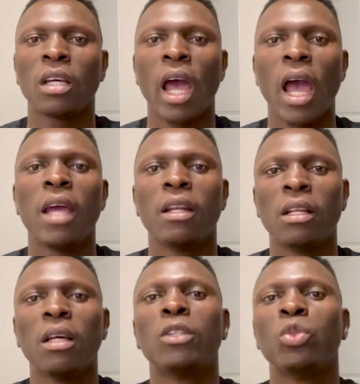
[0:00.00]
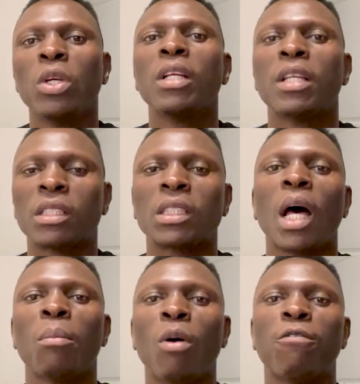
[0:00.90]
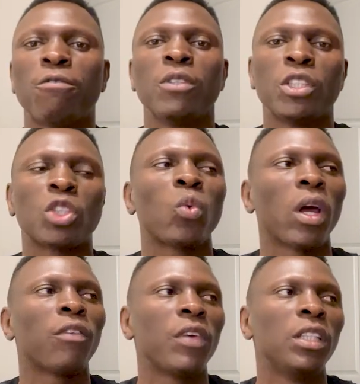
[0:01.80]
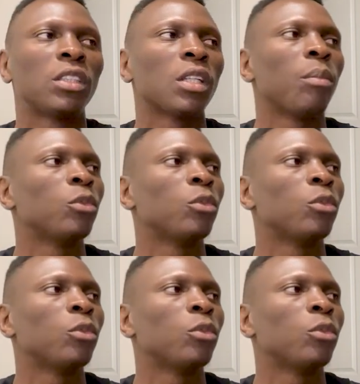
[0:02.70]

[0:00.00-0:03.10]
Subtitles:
and doing the sum of the square of each sum.